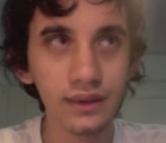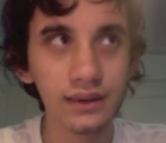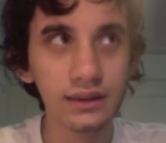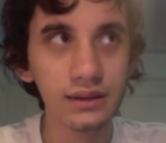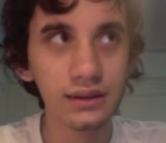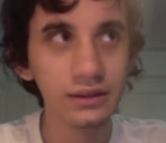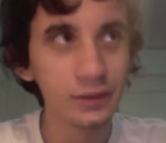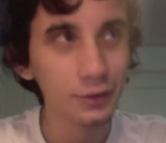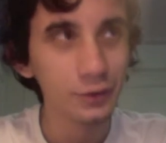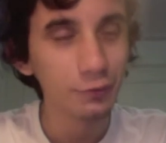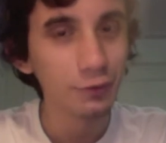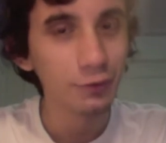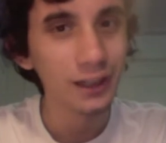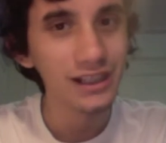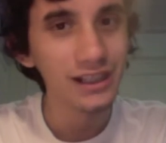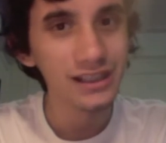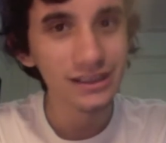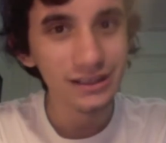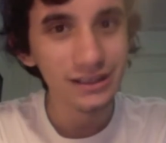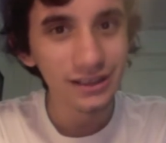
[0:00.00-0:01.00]
Does white
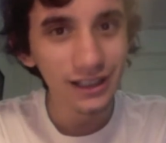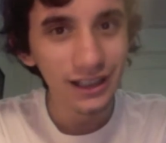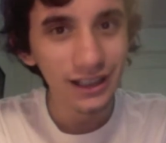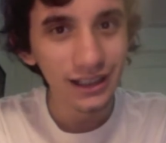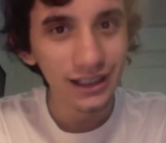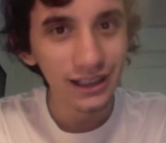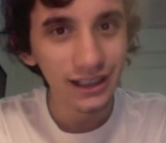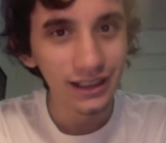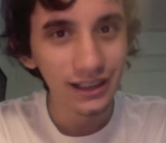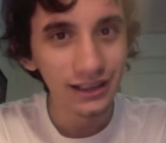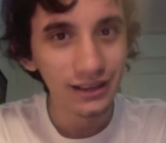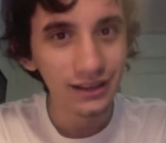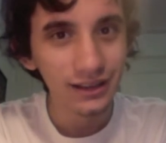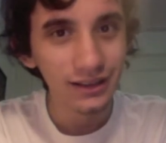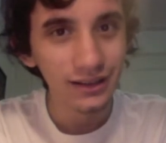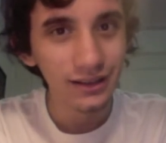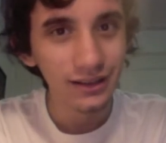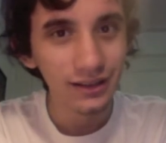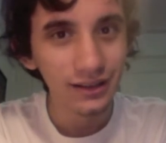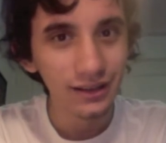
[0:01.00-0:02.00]
society...
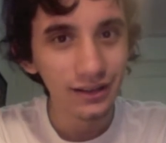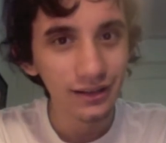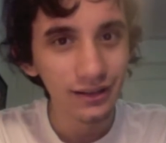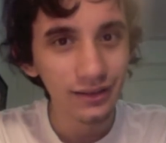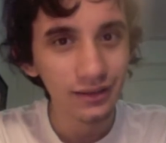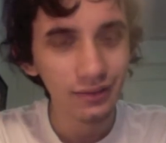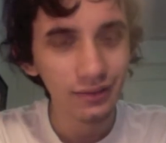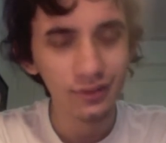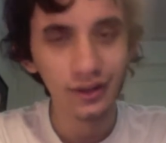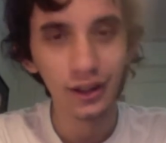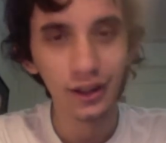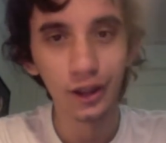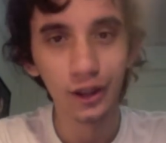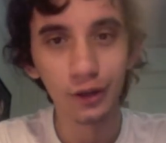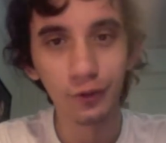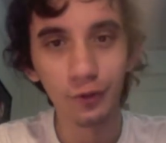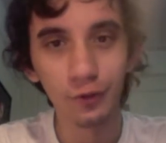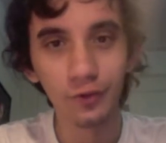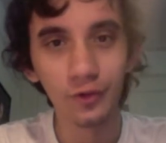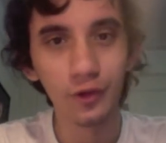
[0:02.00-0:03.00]
Does
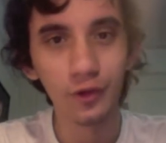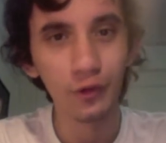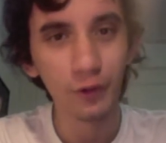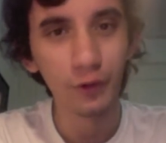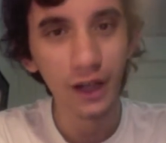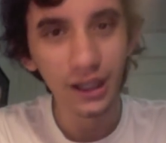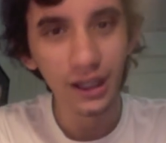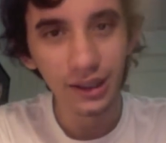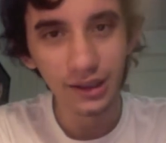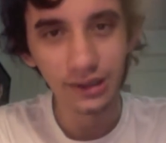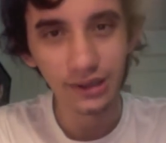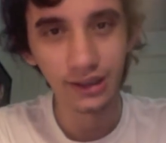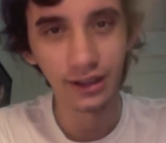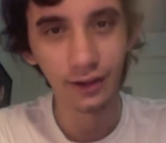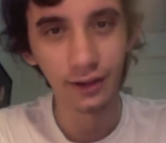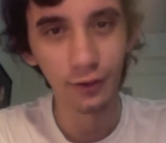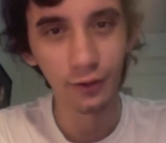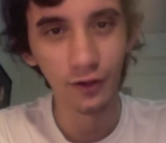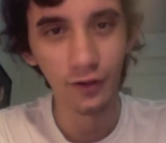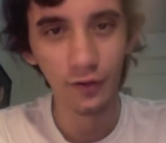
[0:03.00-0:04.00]
the West, does
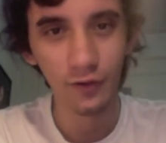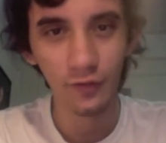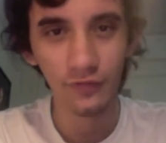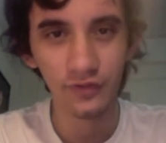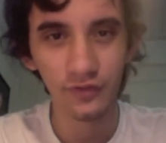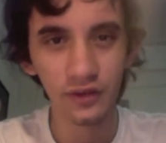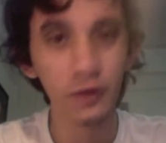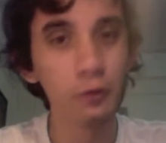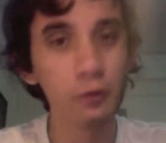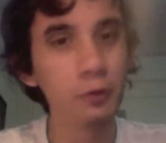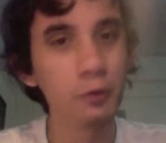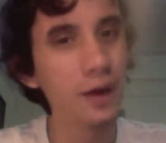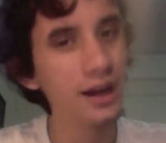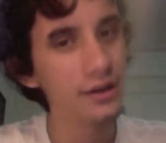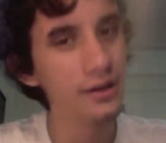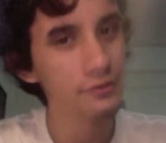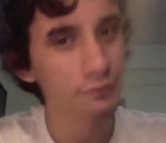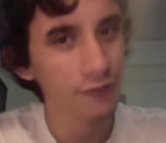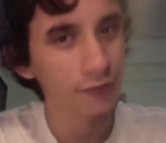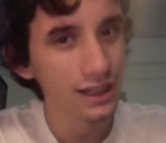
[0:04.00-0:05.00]
the white
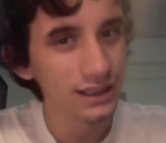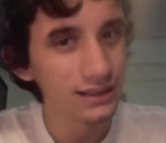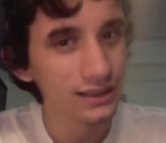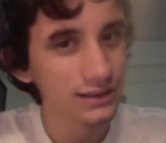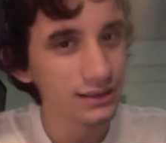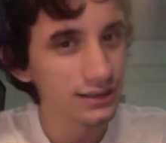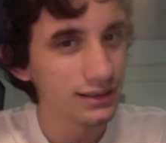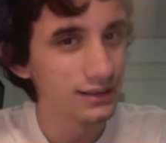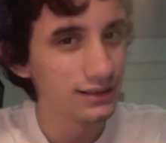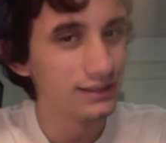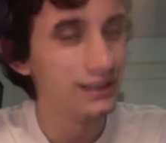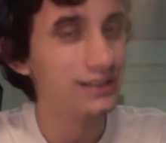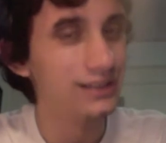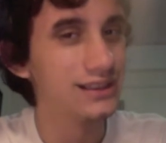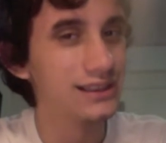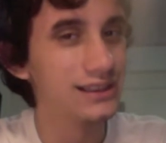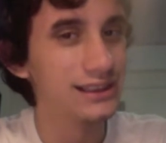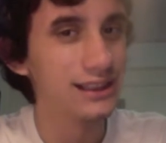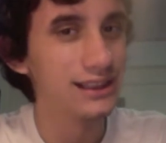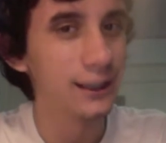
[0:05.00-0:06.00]
race
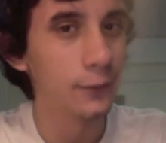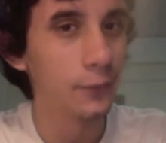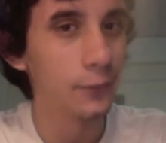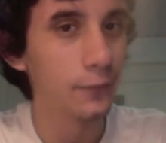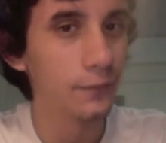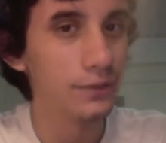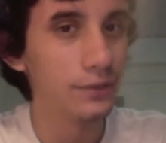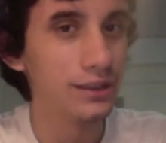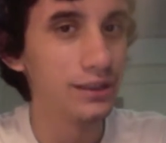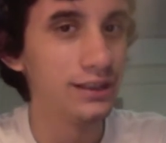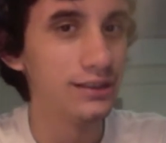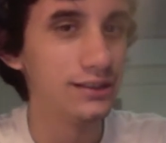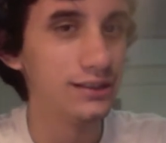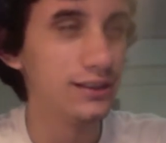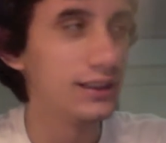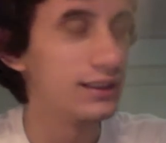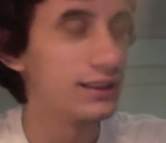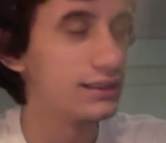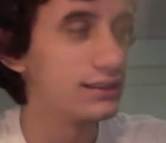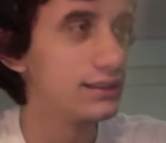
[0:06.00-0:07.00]
itself
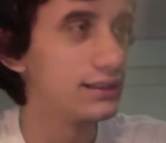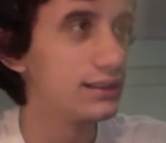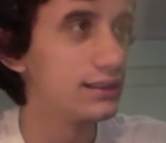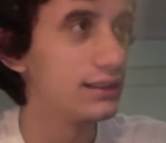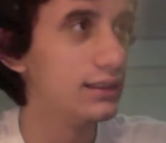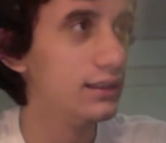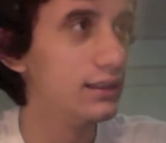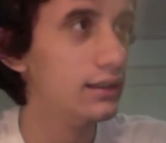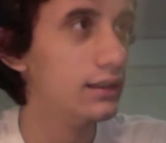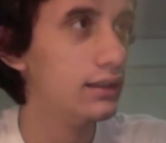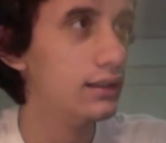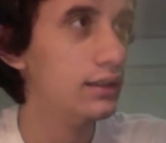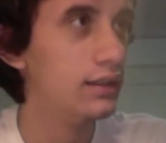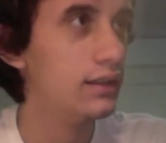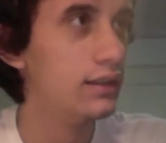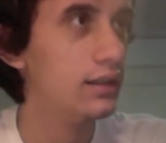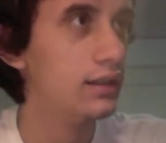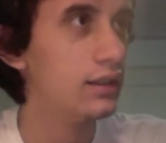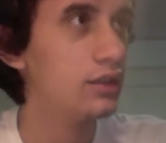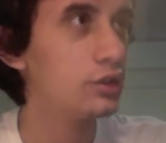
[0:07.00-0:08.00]
exists
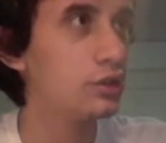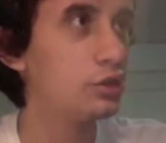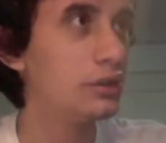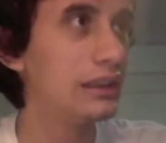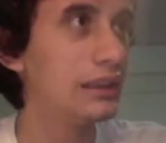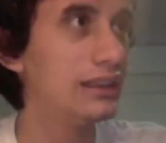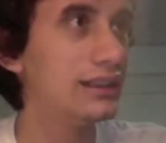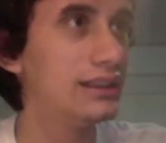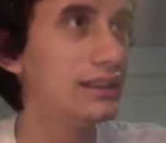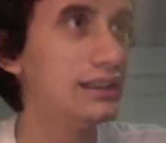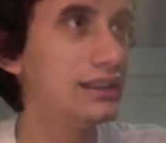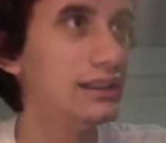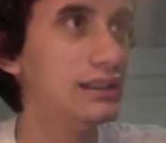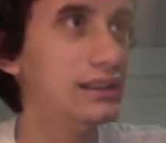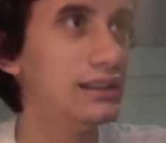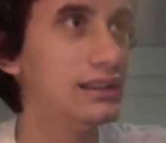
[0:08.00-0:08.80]
so that the